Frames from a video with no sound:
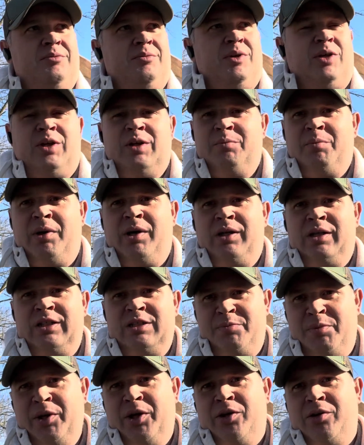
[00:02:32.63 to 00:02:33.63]
could barely
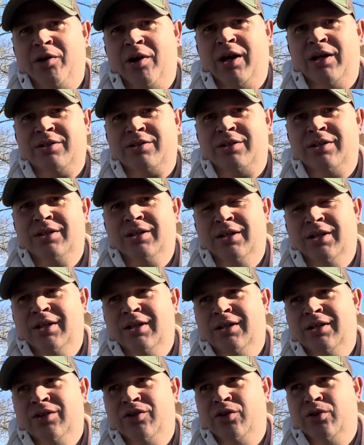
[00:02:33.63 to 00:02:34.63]
spit across,
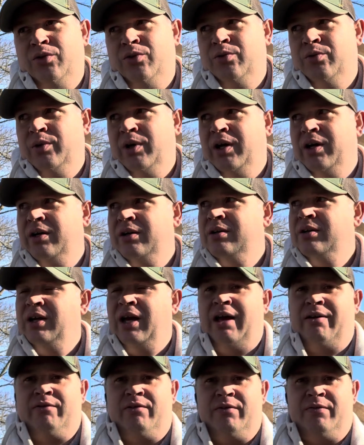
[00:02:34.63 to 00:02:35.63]
to
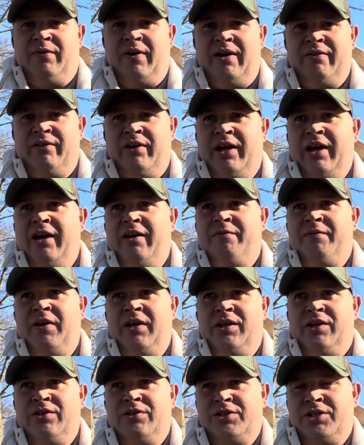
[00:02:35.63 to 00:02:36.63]
having 5.5
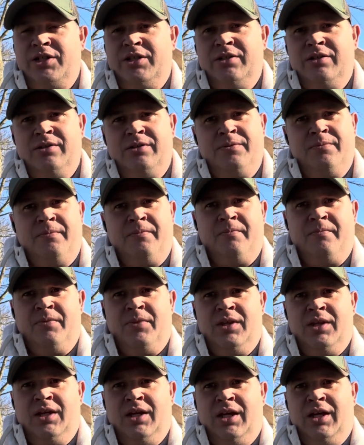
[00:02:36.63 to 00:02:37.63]
acres here,
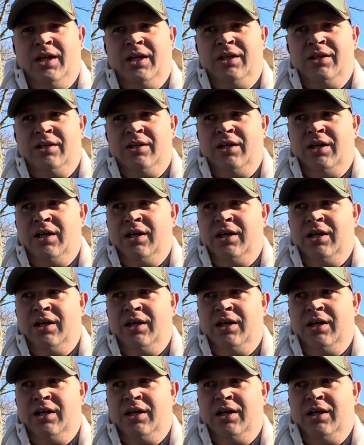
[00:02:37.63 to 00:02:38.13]
and